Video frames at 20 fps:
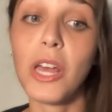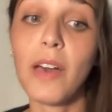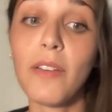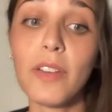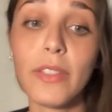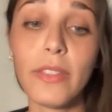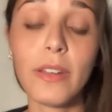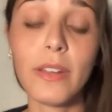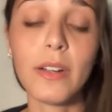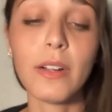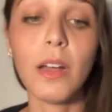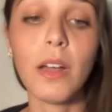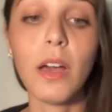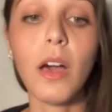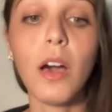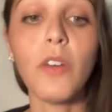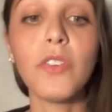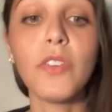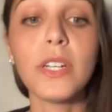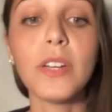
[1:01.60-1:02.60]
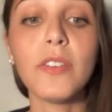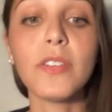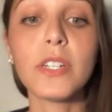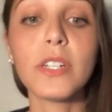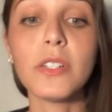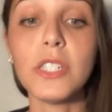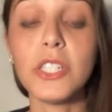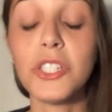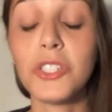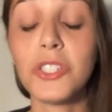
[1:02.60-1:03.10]
avatar of an
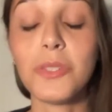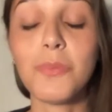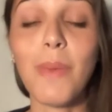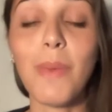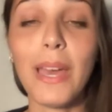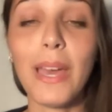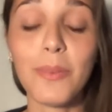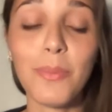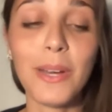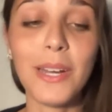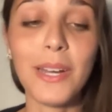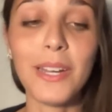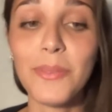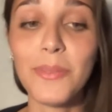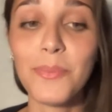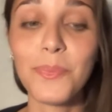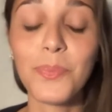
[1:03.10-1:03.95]
avaricious magpie.